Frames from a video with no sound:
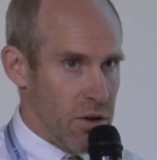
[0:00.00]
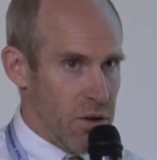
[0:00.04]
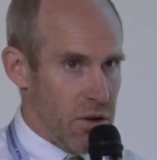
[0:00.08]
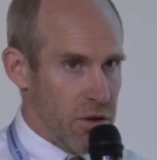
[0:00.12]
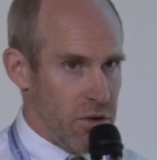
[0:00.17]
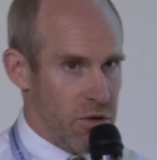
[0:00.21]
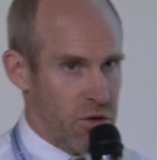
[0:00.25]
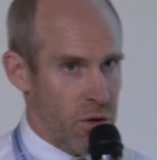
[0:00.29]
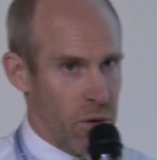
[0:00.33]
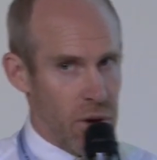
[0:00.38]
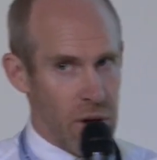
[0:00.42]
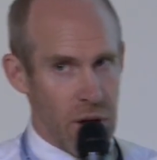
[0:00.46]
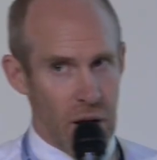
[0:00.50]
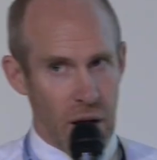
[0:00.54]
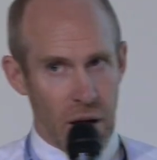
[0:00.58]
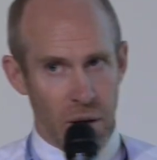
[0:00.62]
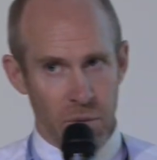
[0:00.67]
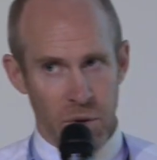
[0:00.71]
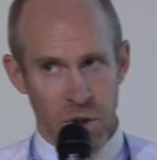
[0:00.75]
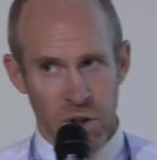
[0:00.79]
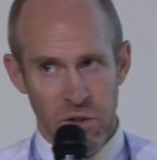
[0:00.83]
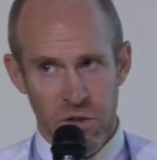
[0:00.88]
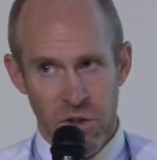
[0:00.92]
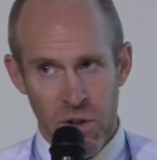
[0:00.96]
So I'm
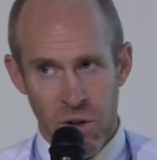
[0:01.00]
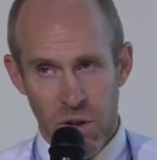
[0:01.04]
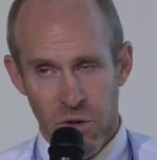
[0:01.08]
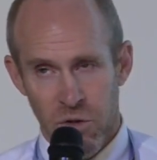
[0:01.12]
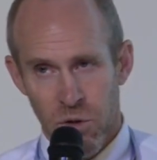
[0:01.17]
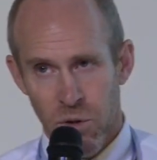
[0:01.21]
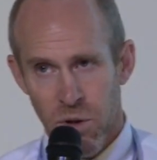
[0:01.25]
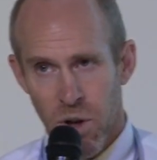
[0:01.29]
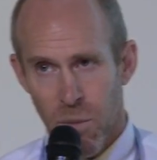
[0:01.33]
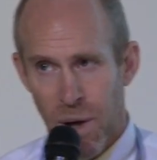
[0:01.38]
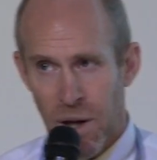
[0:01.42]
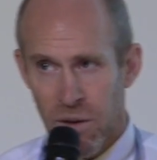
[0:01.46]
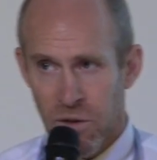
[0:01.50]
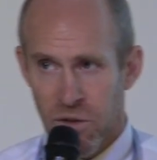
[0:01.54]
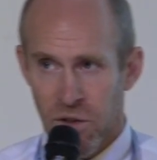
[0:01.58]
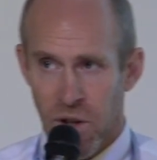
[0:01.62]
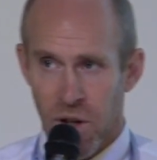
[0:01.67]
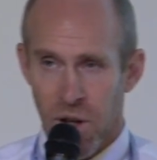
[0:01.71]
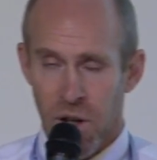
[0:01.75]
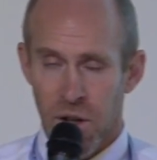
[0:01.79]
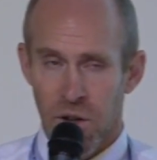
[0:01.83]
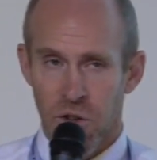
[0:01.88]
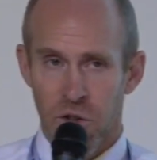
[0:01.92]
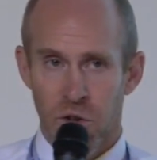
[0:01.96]
going to talk about
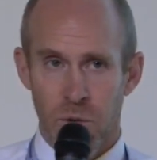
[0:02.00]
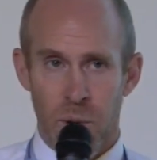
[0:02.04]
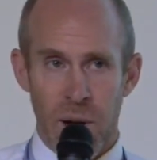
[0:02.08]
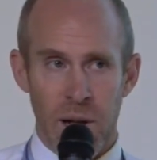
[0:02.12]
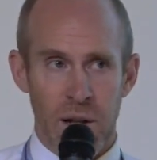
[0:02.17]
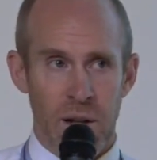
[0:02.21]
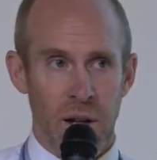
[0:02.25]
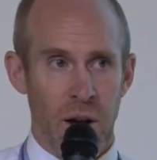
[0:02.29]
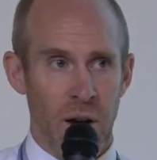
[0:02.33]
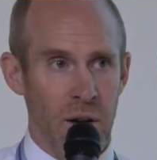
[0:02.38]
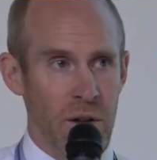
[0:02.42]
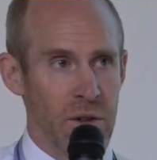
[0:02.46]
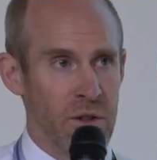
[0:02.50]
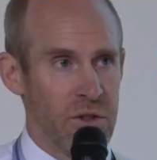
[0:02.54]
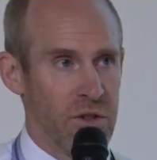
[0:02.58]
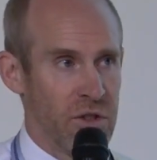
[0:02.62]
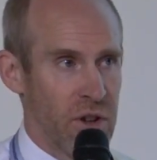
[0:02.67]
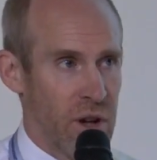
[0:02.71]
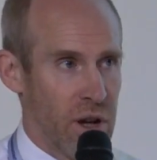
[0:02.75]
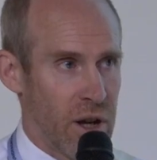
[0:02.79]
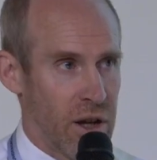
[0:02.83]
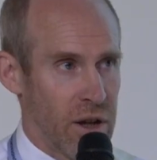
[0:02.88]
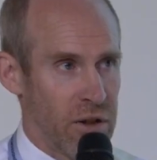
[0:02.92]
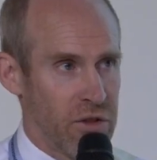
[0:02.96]
this quite large
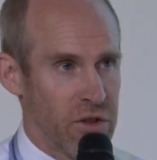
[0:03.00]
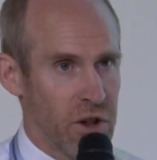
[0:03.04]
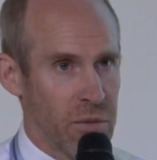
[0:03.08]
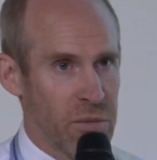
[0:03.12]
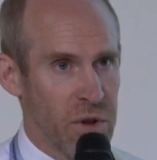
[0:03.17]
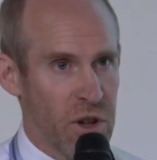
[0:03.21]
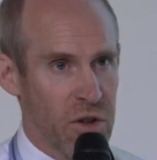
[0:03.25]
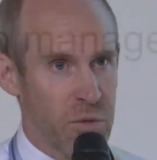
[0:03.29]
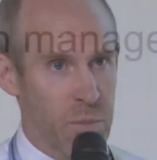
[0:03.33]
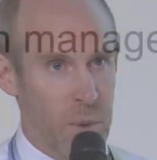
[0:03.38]
subject,